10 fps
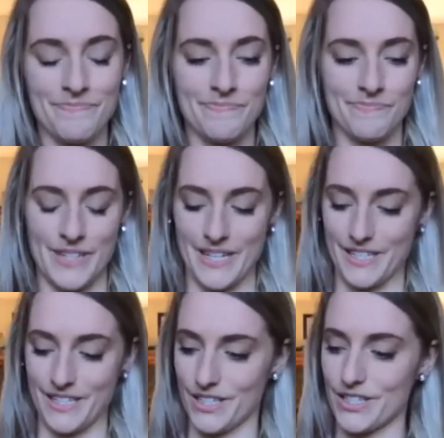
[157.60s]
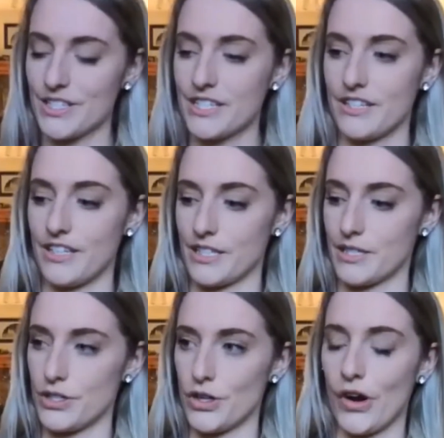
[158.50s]
and this
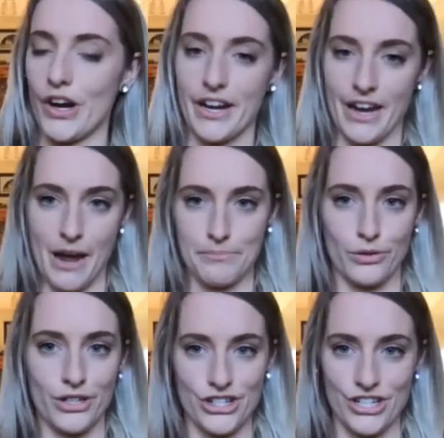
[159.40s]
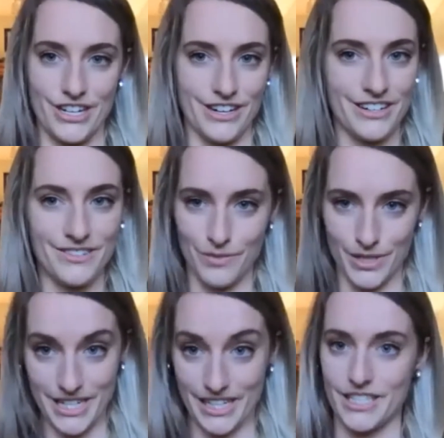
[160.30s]
dark apparition
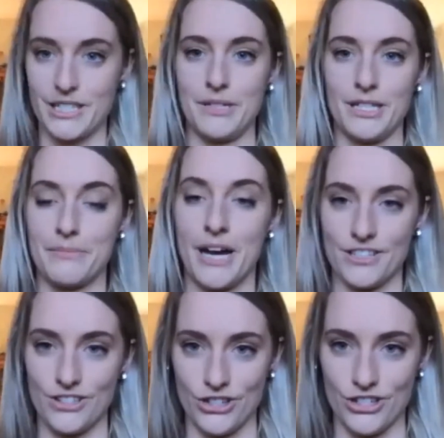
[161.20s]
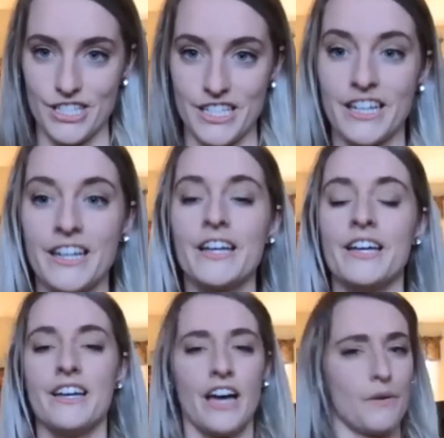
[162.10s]
was next to me in the passenger seat.
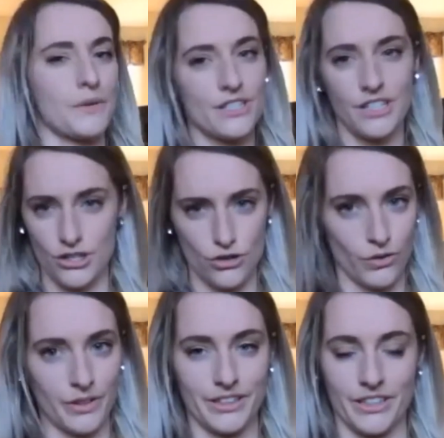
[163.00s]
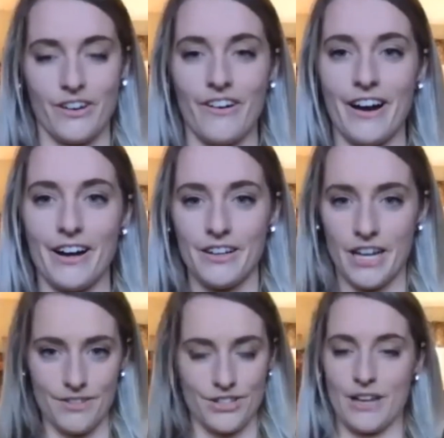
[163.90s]
I wasn't controlling the car, I
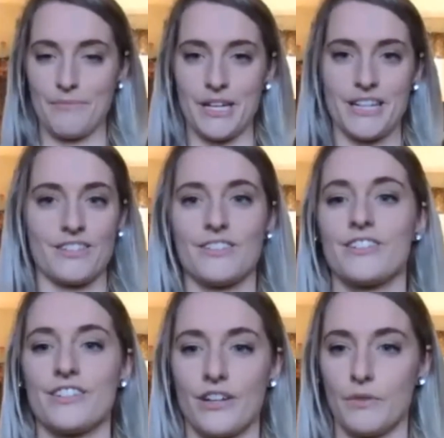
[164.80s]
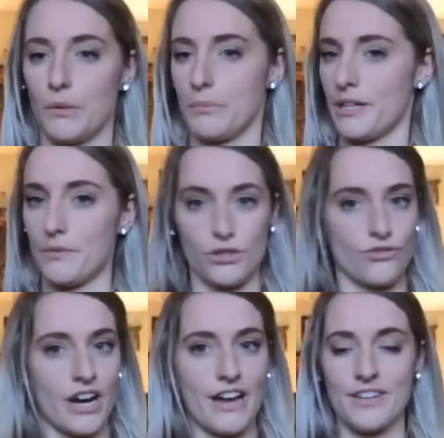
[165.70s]
was just had my hands on the steering wheel, but it was
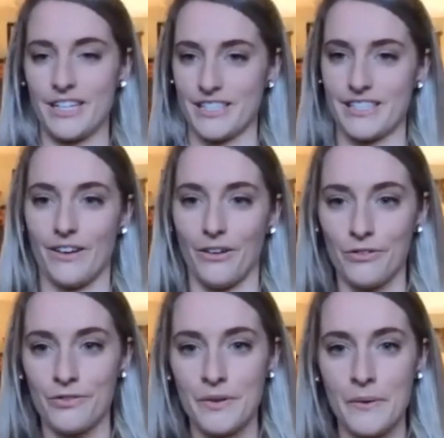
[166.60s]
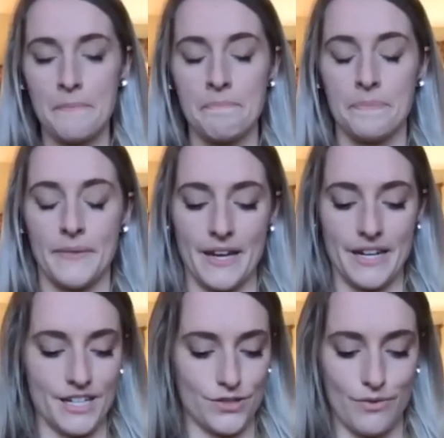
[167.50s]
driving itself. And
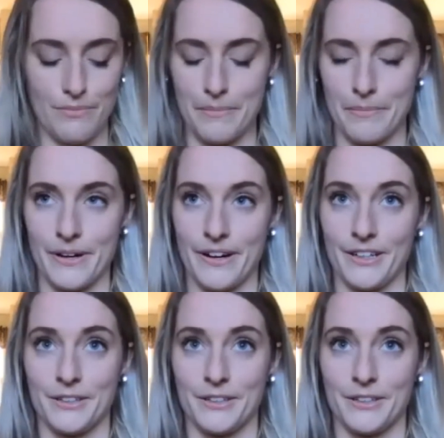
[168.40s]
I just remember